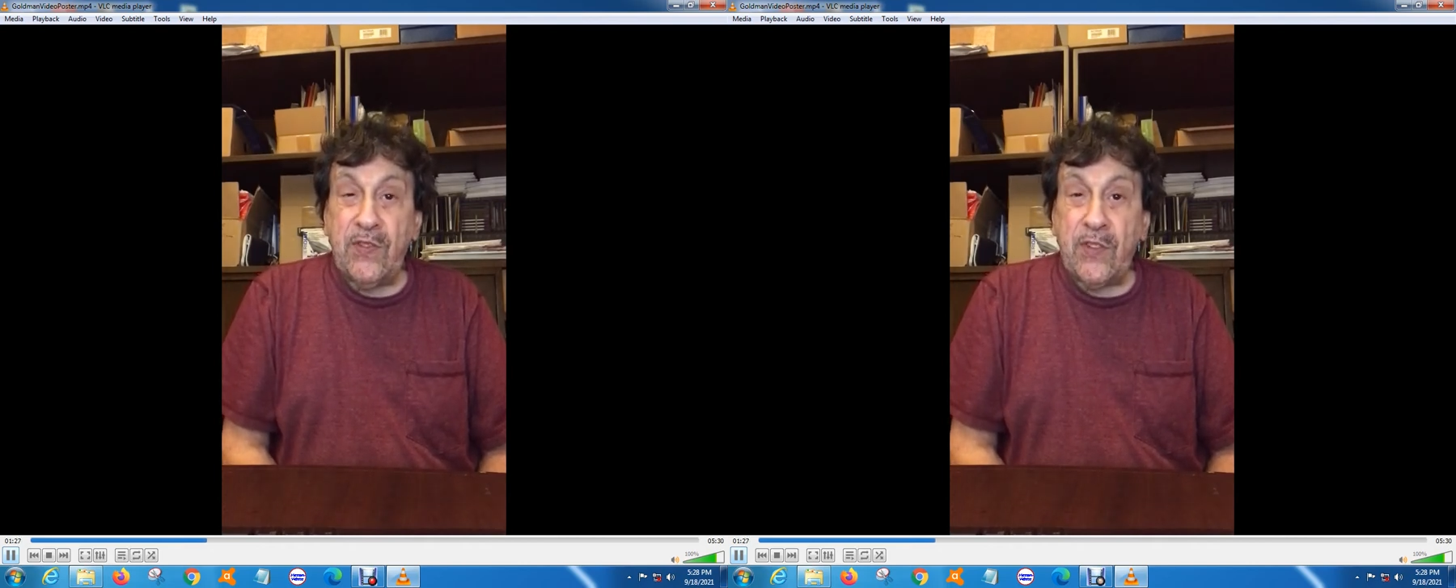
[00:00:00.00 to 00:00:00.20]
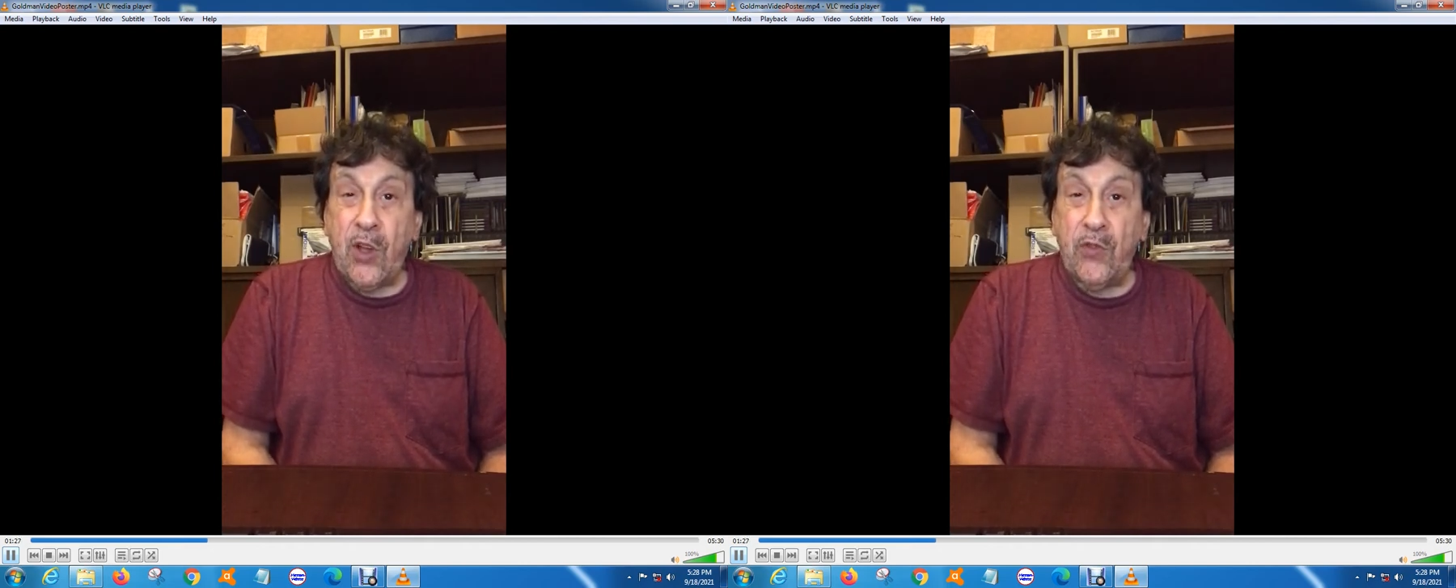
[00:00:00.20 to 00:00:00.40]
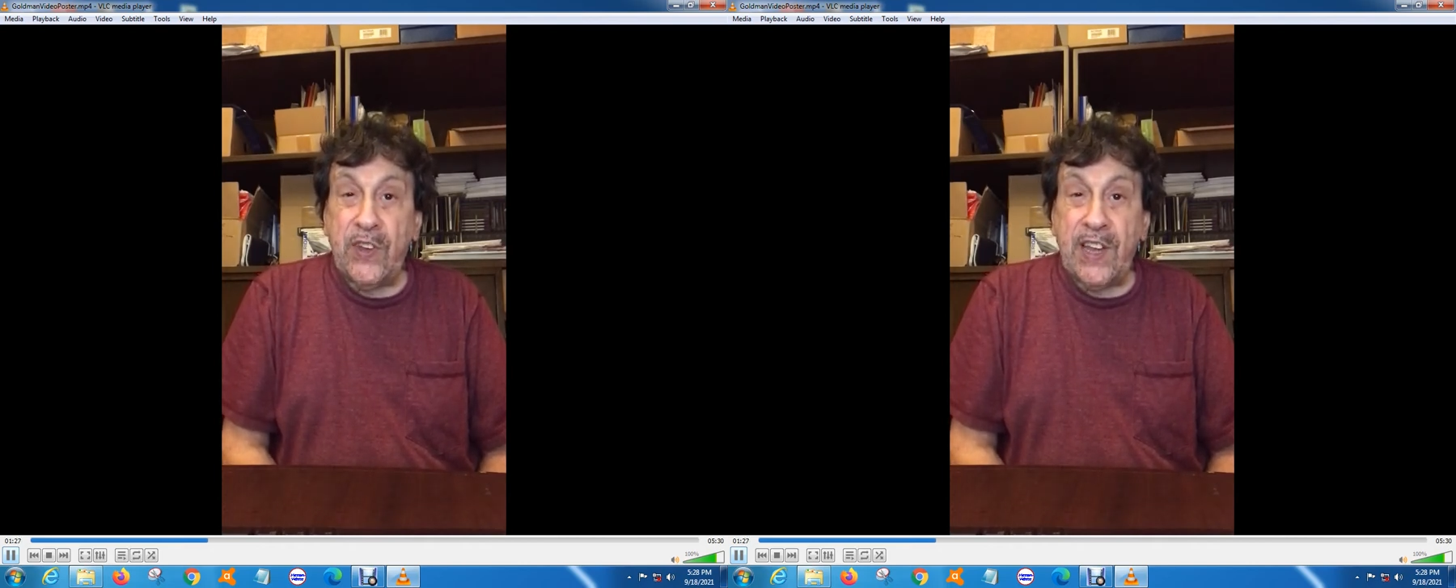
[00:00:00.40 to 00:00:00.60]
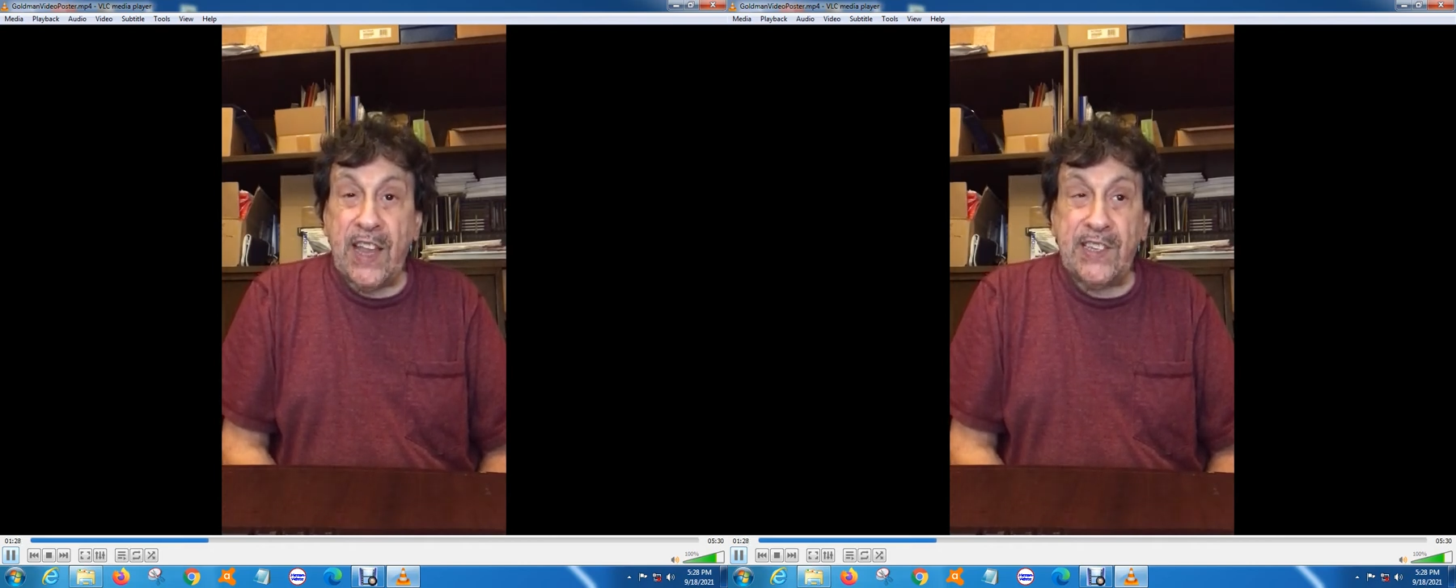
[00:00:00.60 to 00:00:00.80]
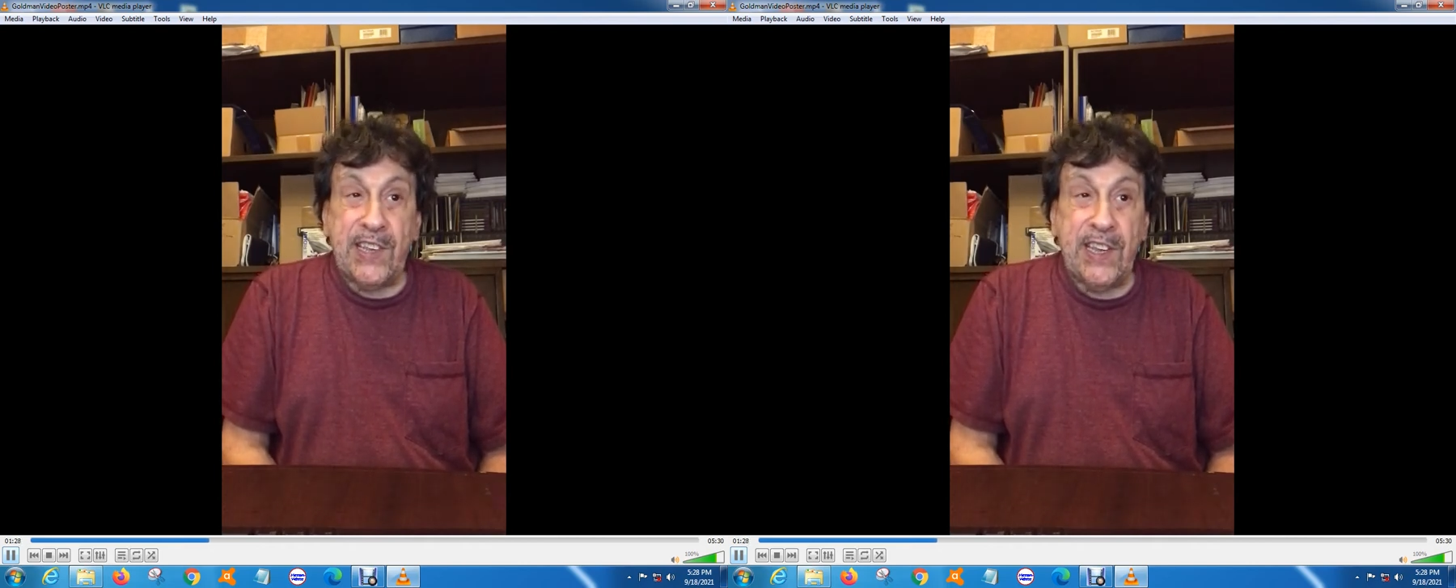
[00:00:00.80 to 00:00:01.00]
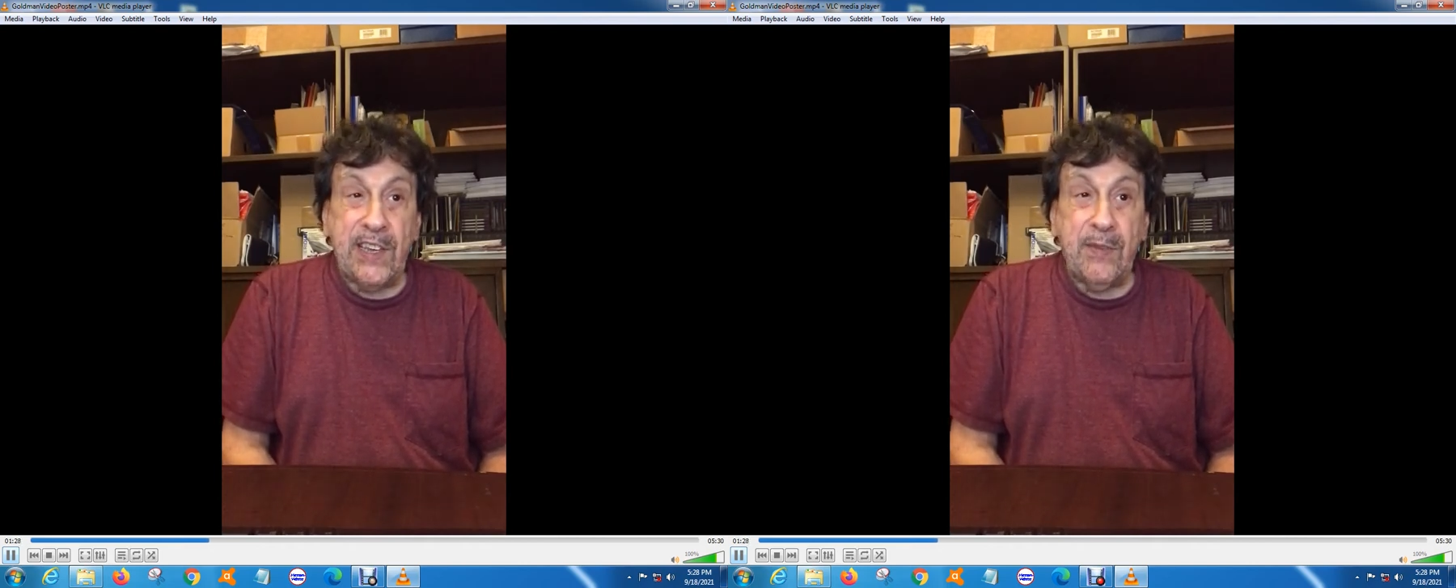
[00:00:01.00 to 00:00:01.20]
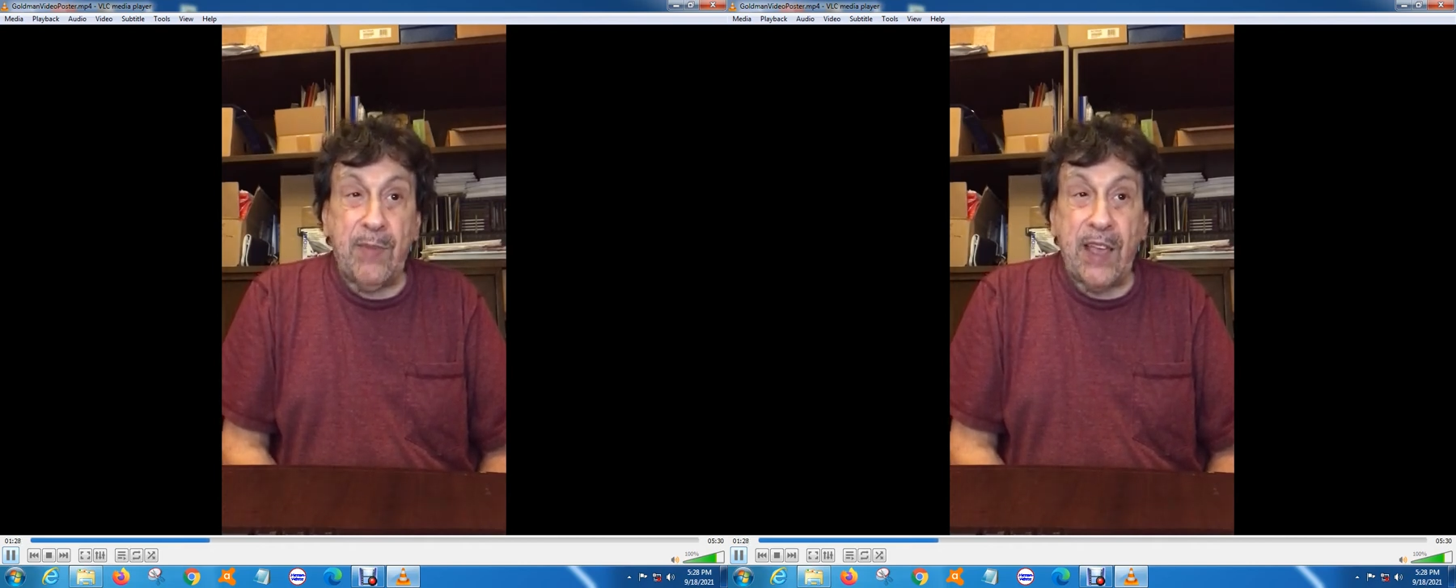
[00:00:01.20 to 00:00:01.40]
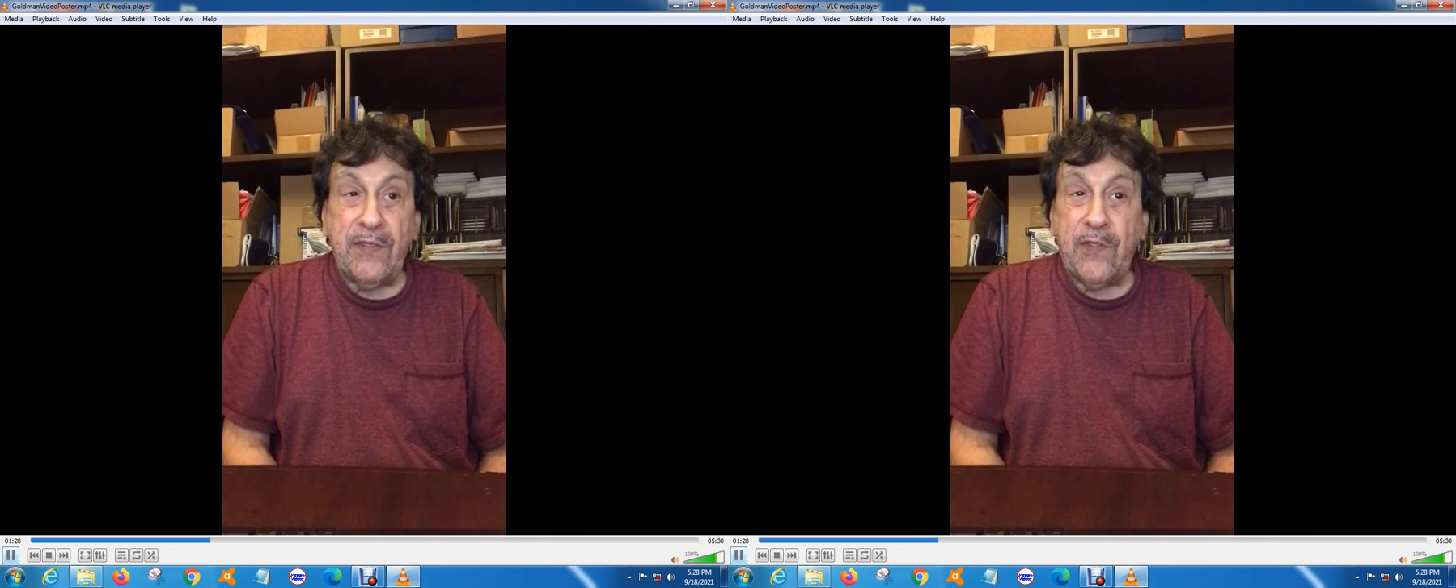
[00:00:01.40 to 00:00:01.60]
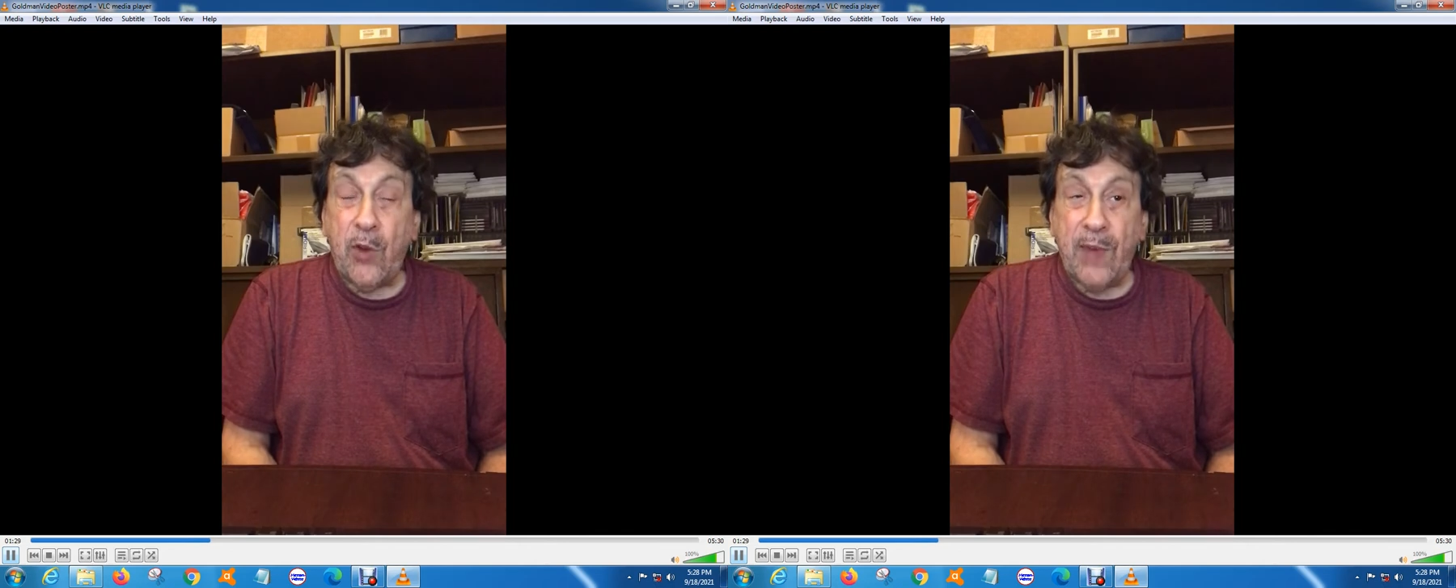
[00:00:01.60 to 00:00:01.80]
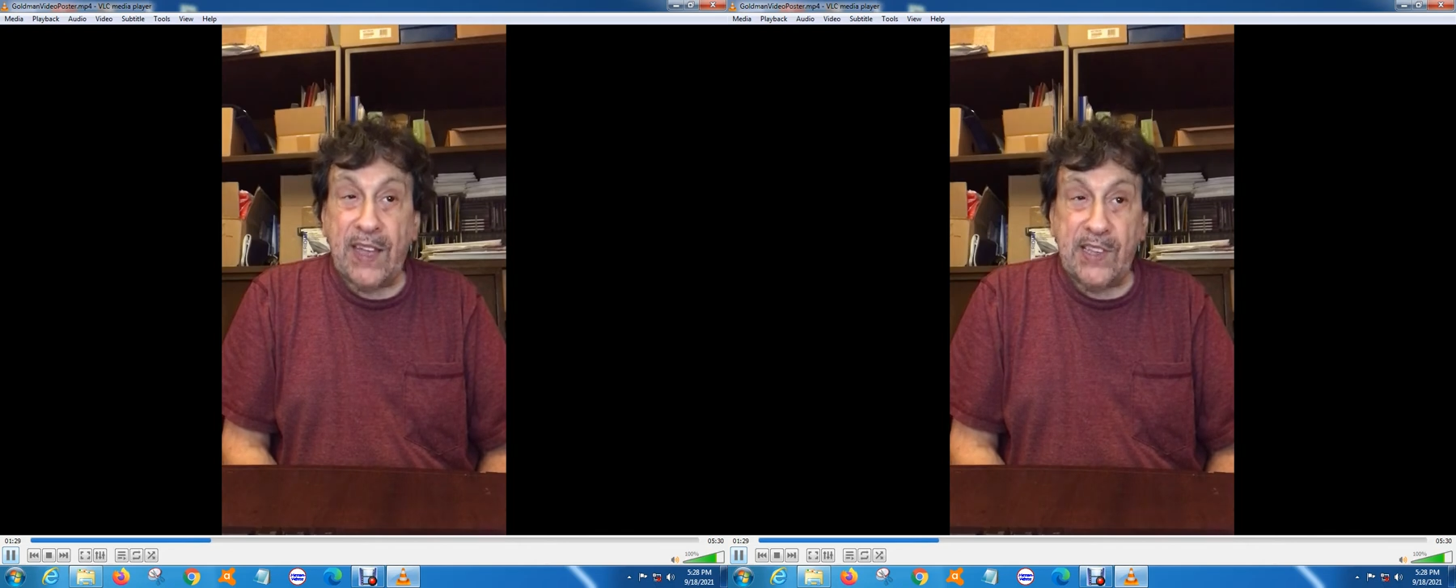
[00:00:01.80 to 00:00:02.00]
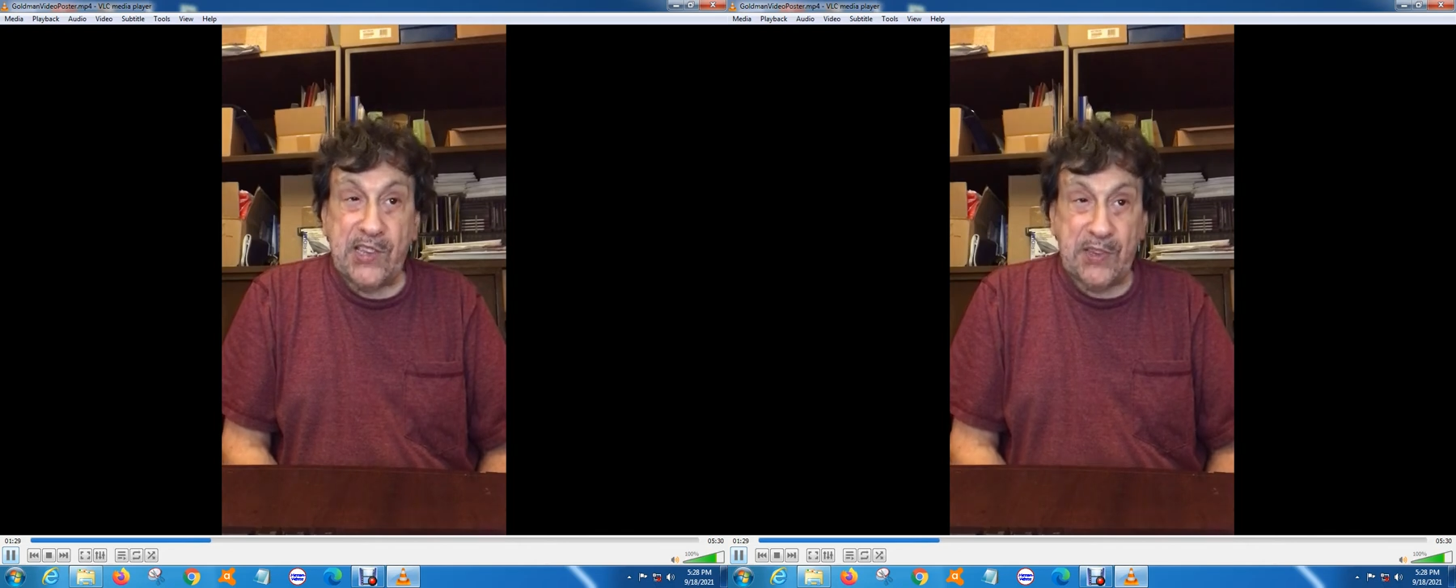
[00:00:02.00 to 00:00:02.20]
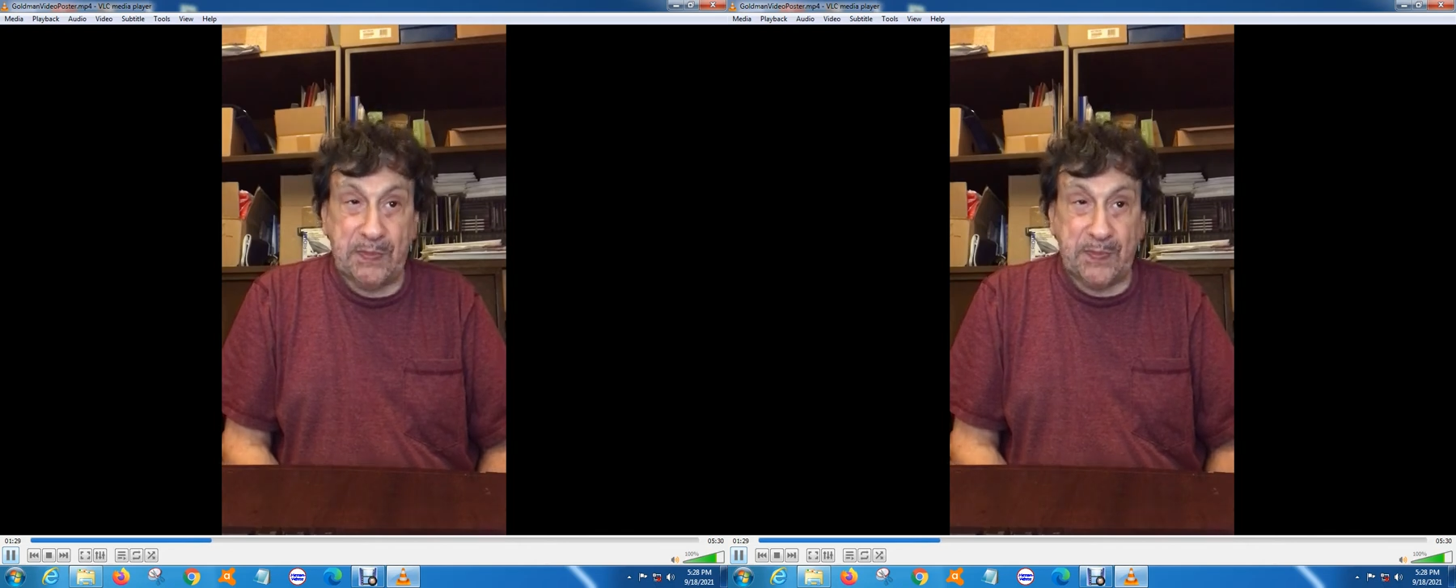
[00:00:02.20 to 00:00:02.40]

of COVID-19 by Fomites.